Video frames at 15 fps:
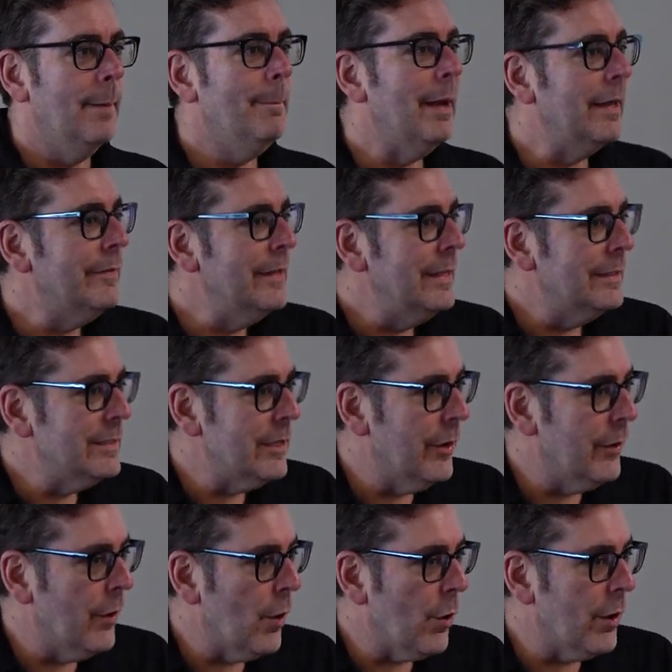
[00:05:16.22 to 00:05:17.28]
but the
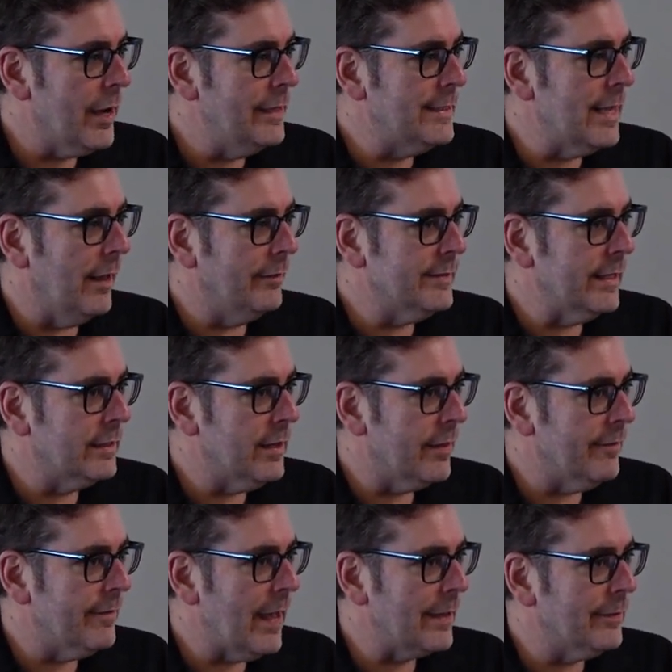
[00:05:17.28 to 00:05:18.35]
interiority delves into the
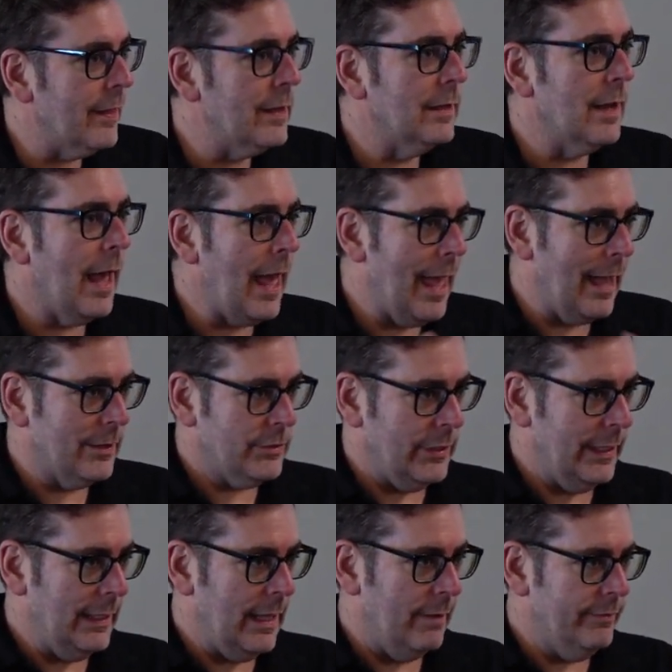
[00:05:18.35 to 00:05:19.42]
fact that I
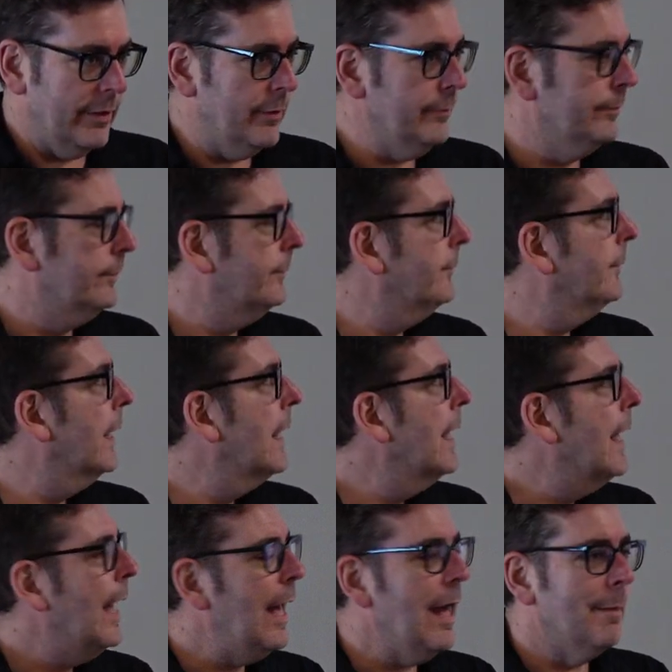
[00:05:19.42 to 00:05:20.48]
actually love you.
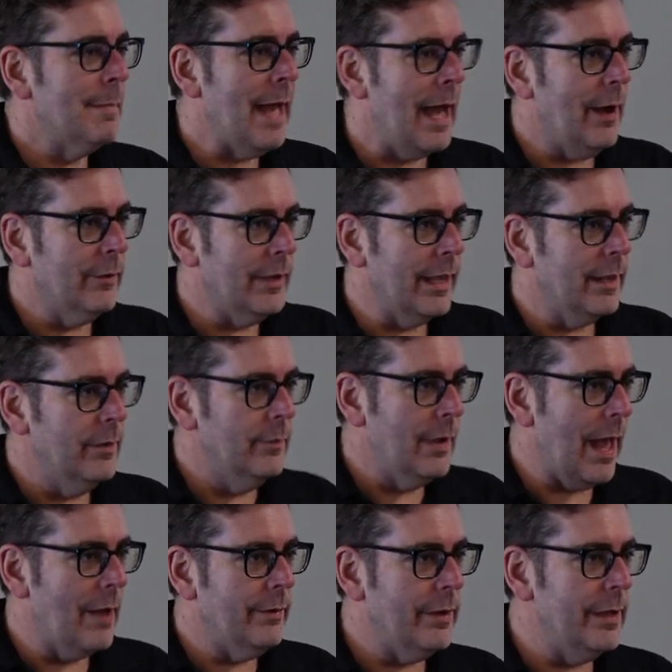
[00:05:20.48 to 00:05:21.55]
Um, how can you
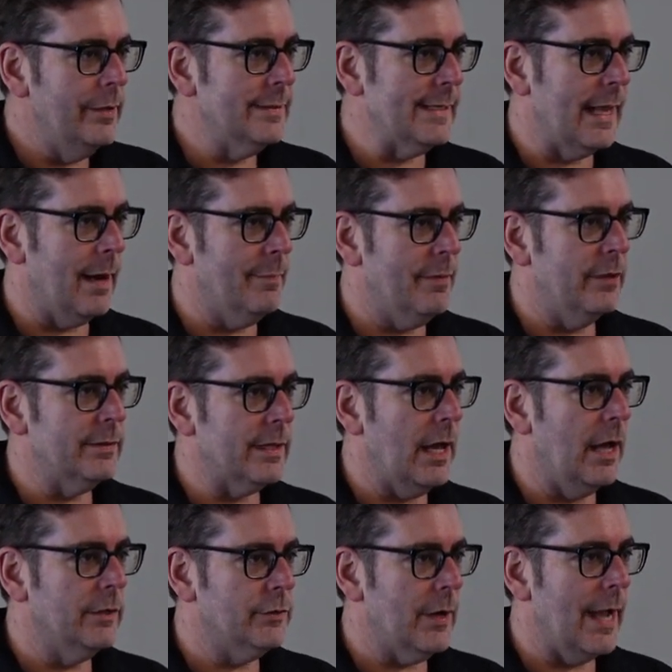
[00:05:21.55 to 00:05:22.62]
how can you set up those
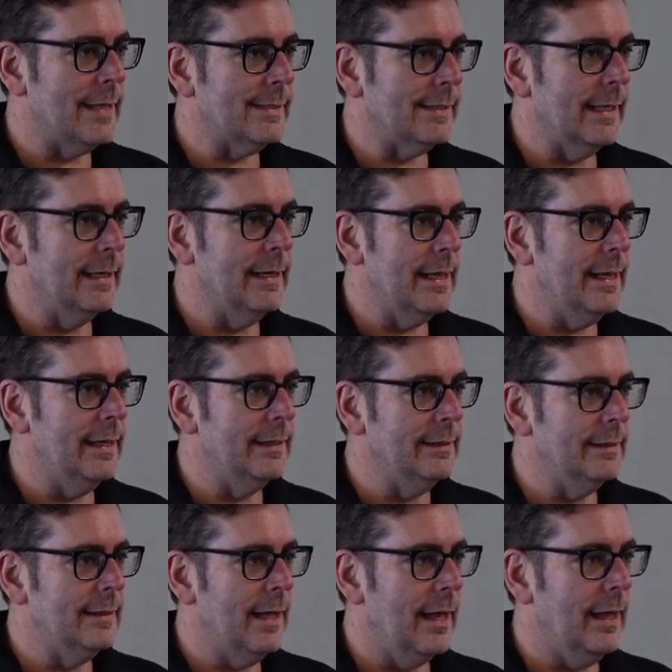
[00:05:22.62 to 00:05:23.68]
contrasts in in
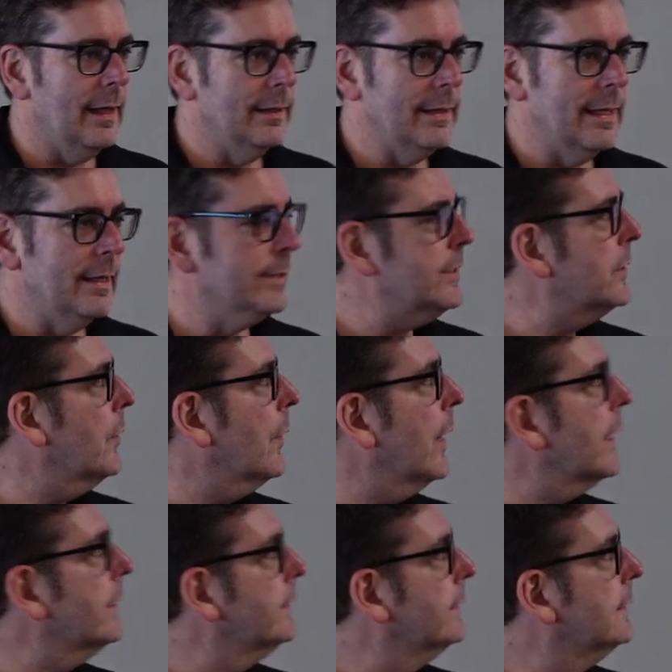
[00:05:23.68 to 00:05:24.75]
uh, in a
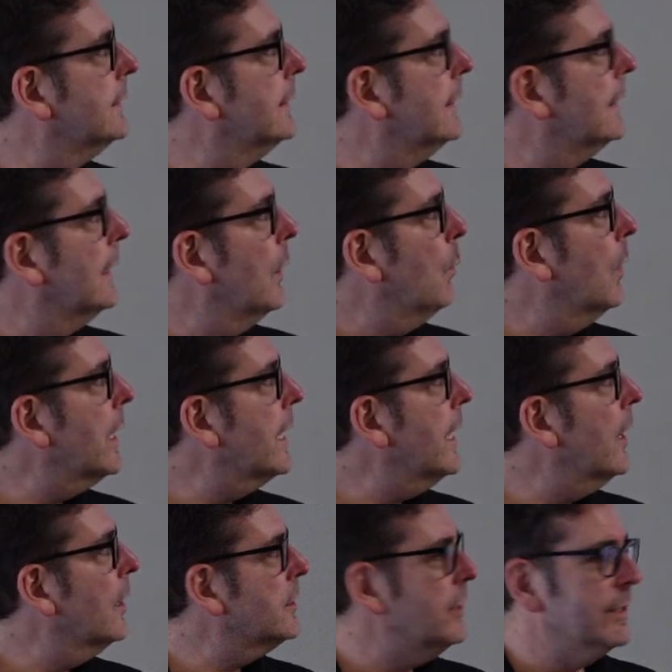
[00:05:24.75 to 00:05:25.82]
story? What a
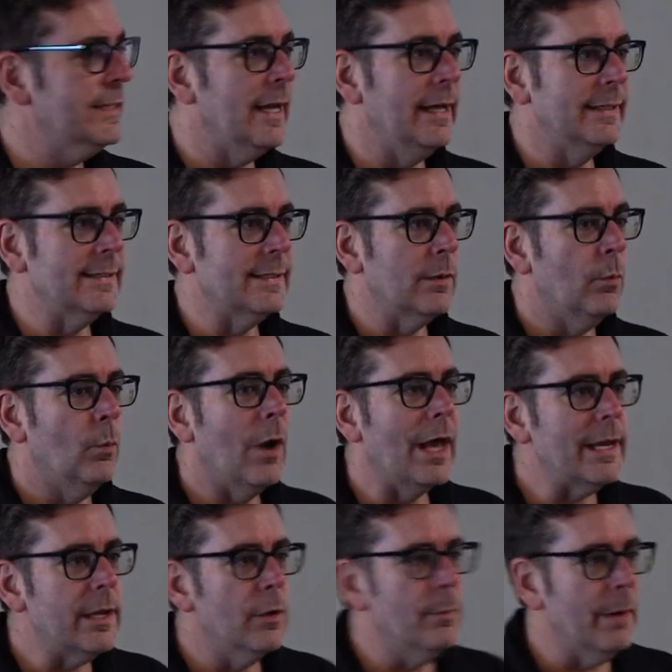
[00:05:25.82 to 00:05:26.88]
character does. Why
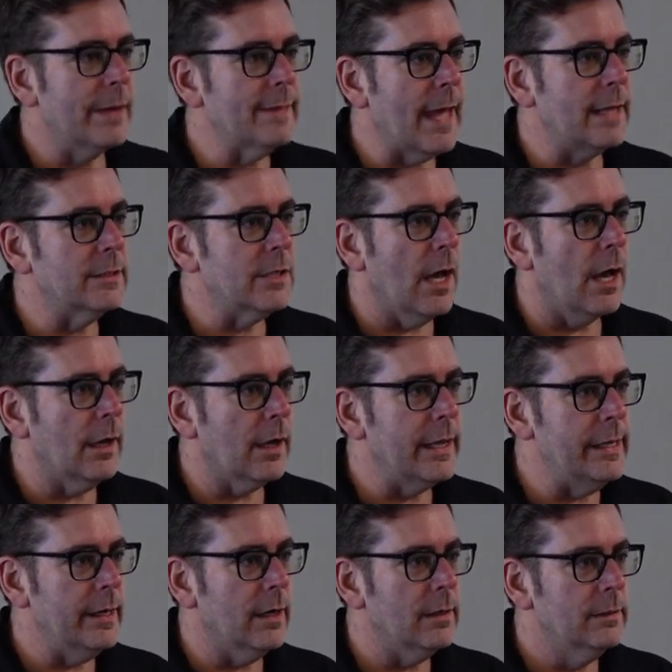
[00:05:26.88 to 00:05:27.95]
did you bring that dog
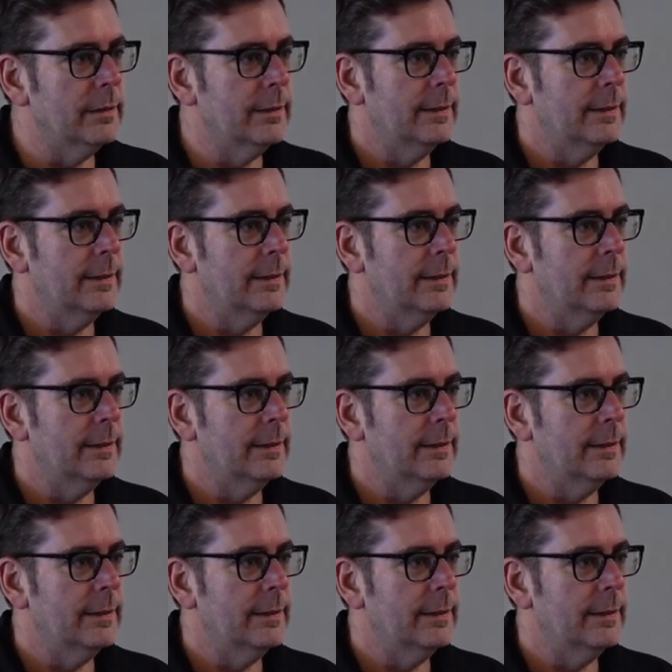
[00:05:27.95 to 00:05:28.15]
here?